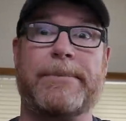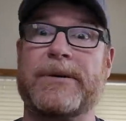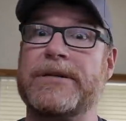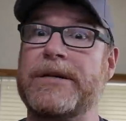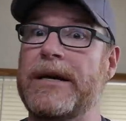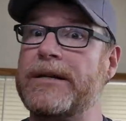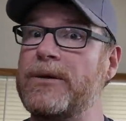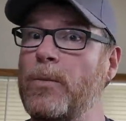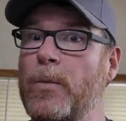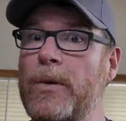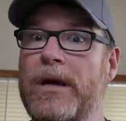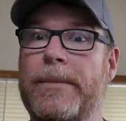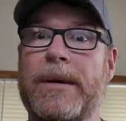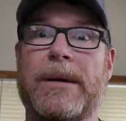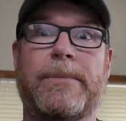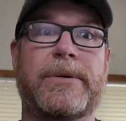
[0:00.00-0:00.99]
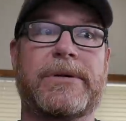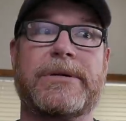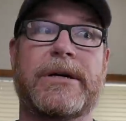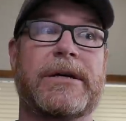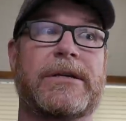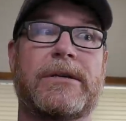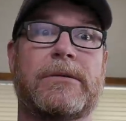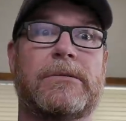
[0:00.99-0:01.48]
protecting women,
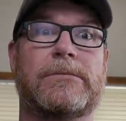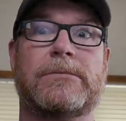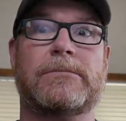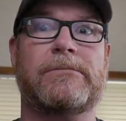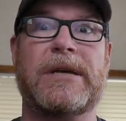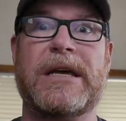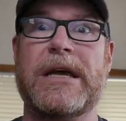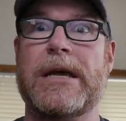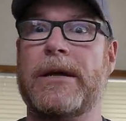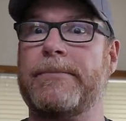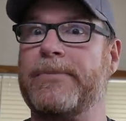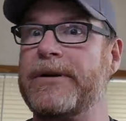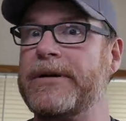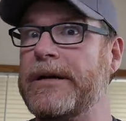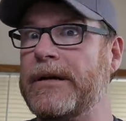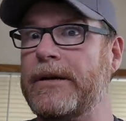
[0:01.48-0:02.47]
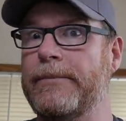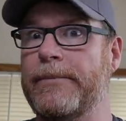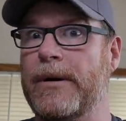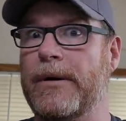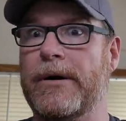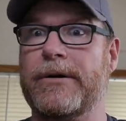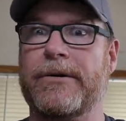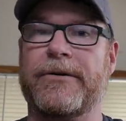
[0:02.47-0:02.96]
protecting men, protecting
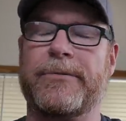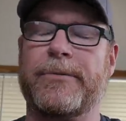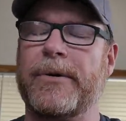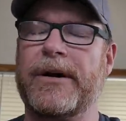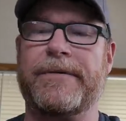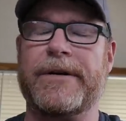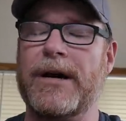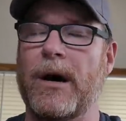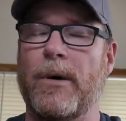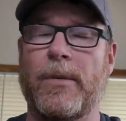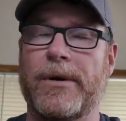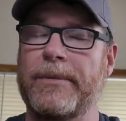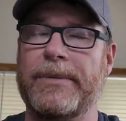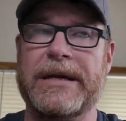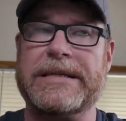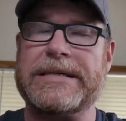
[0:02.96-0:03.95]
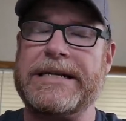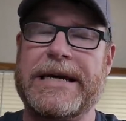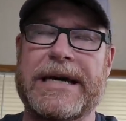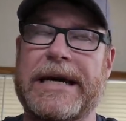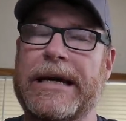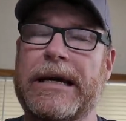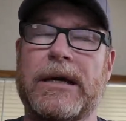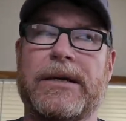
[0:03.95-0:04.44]
partners, whatever y'all want to be
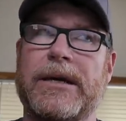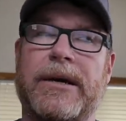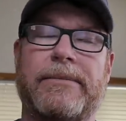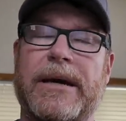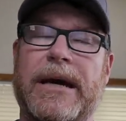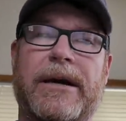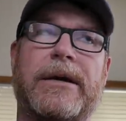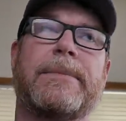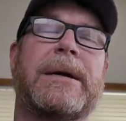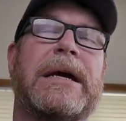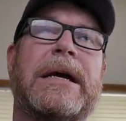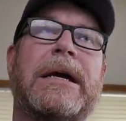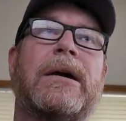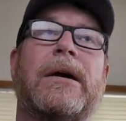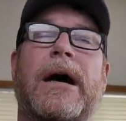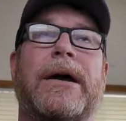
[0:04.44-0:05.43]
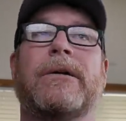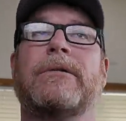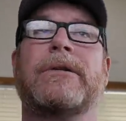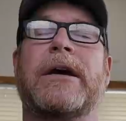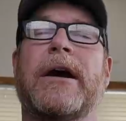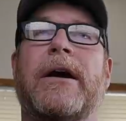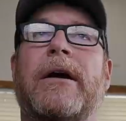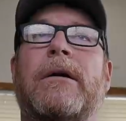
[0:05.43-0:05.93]
today. Doesn't matter to me. I don't
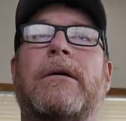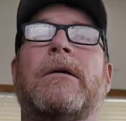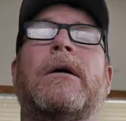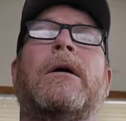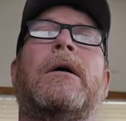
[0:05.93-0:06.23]
care.